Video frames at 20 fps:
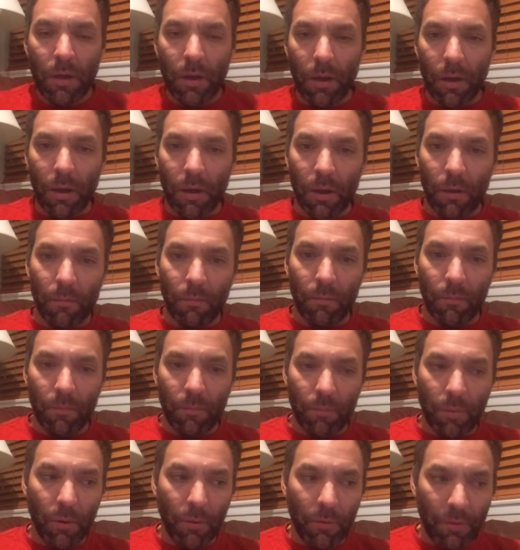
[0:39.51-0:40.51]

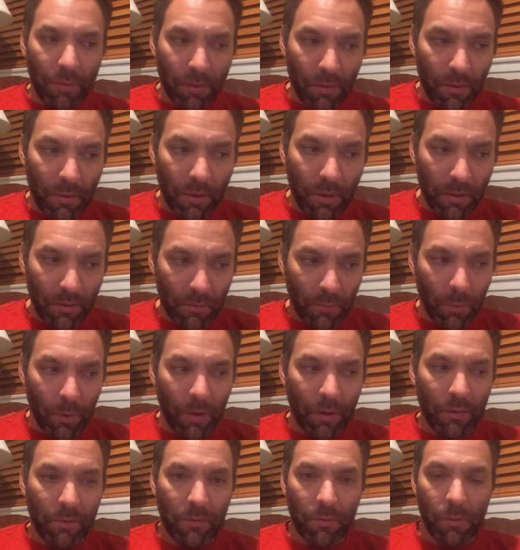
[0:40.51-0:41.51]
Both this
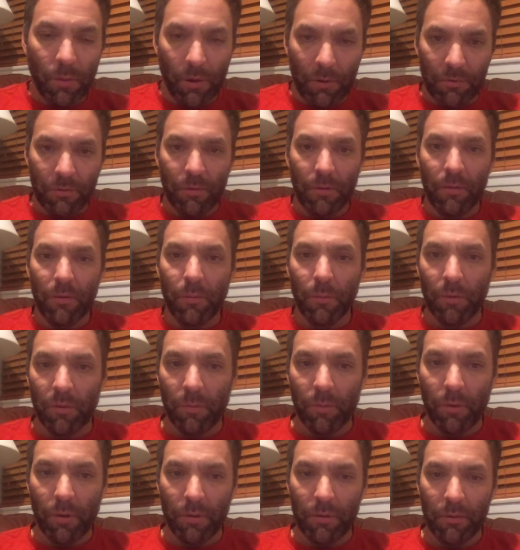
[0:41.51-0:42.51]
week's questions and
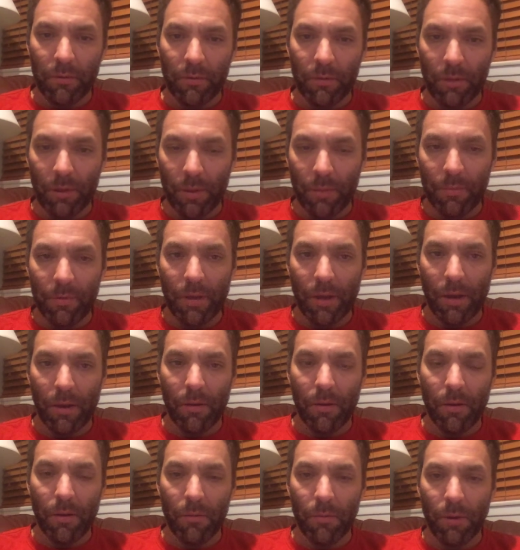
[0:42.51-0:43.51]
responses to
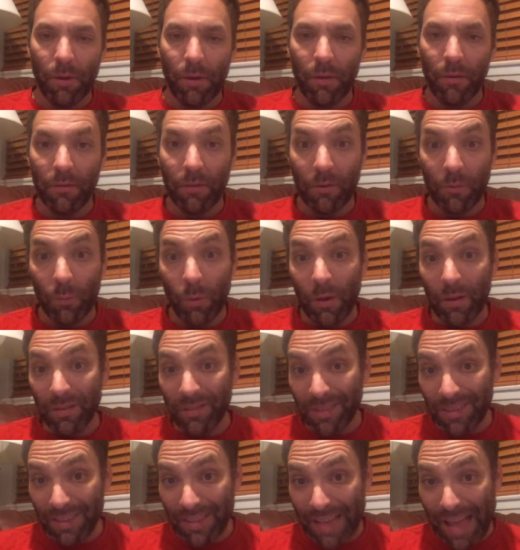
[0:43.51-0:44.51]
LibTech readings, as well
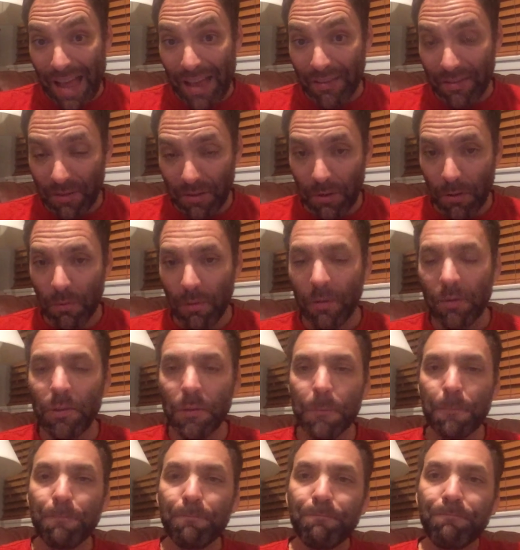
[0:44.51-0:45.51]
as last
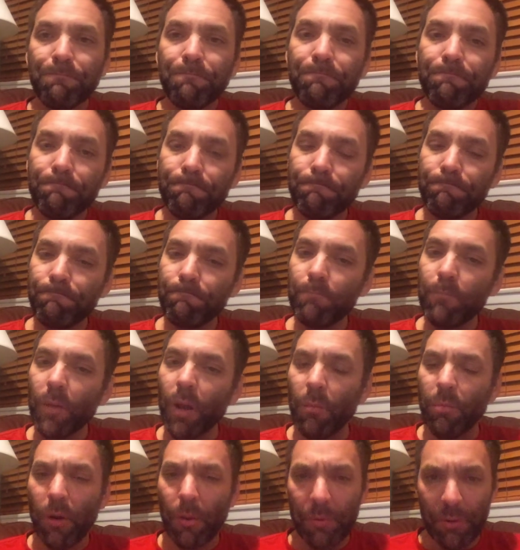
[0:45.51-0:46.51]
units.
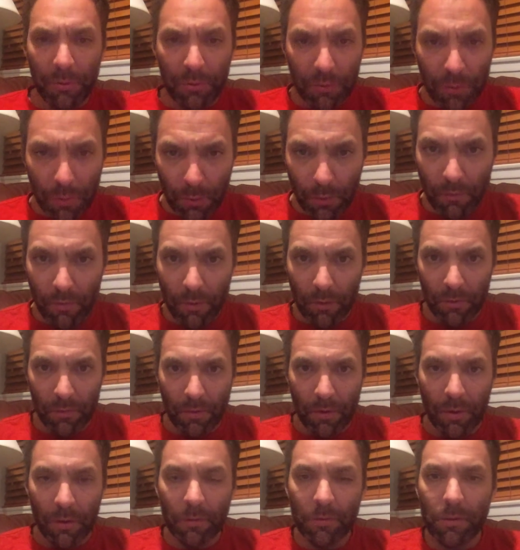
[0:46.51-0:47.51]
I'll probably do 2 of those
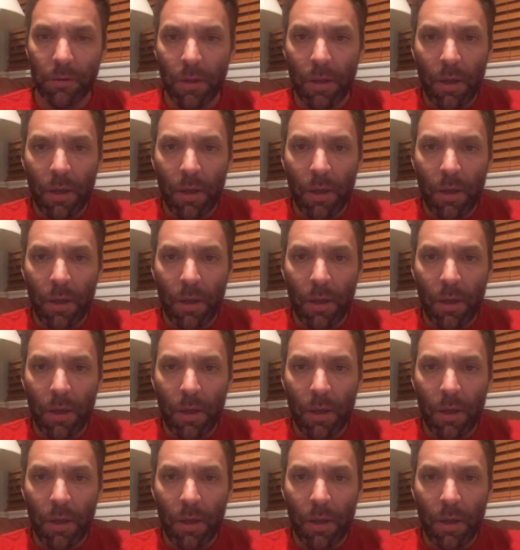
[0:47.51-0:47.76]
videos.